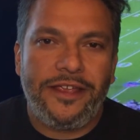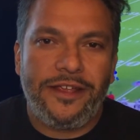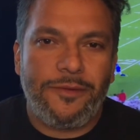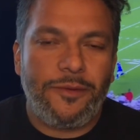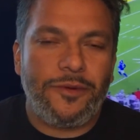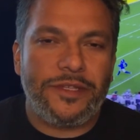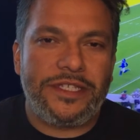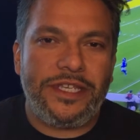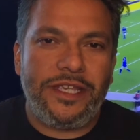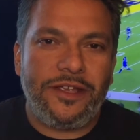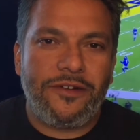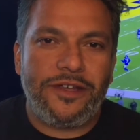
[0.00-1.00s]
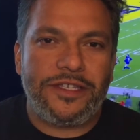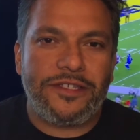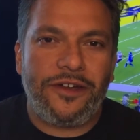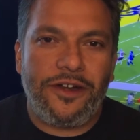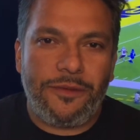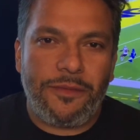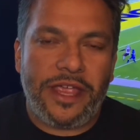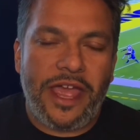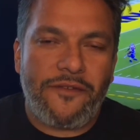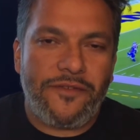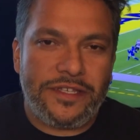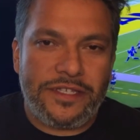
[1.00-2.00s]
We'll see. Chris is hurt and
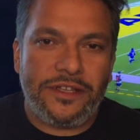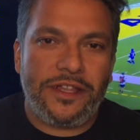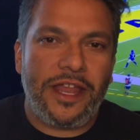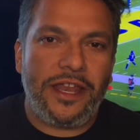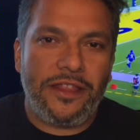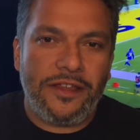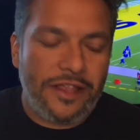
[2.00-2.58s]
McCaffrey's still not in there.